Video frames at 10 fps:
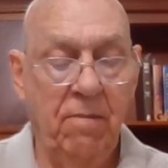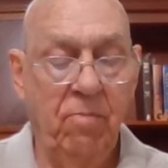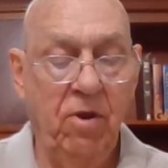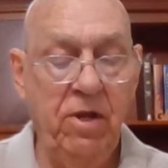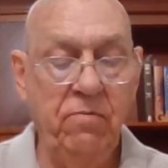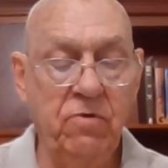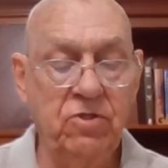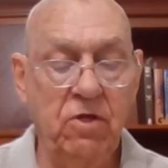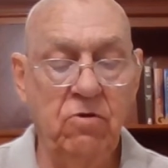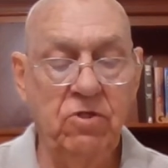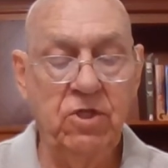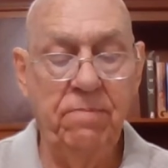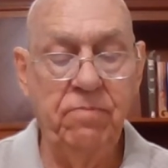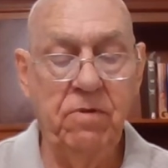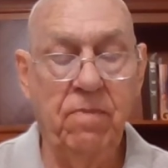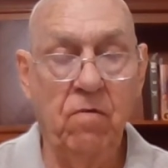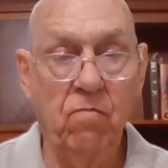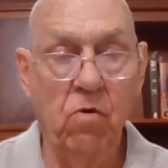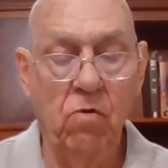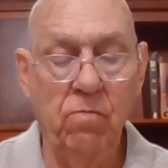but he was intercepted by
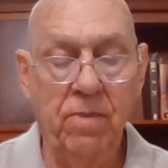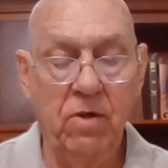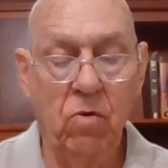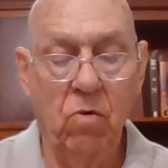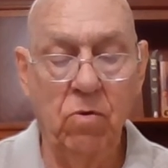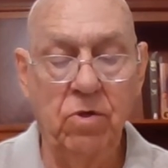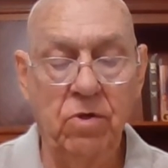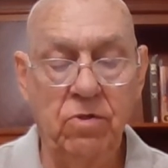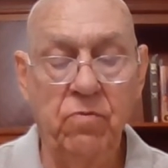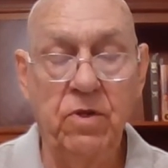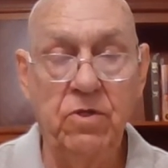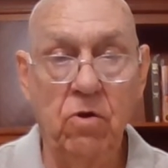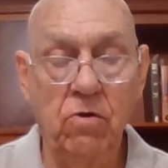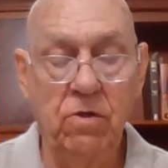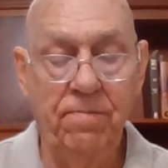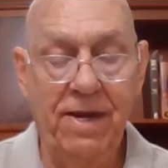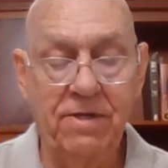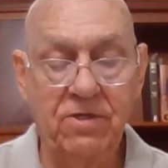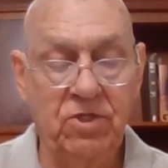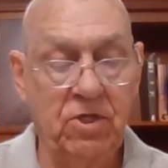Rome and ordered to return to
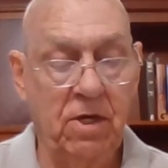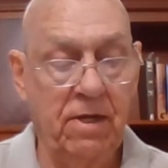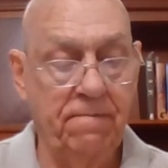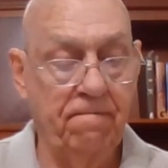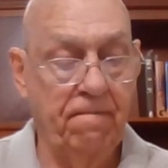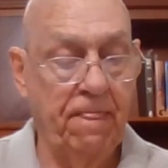Palestine.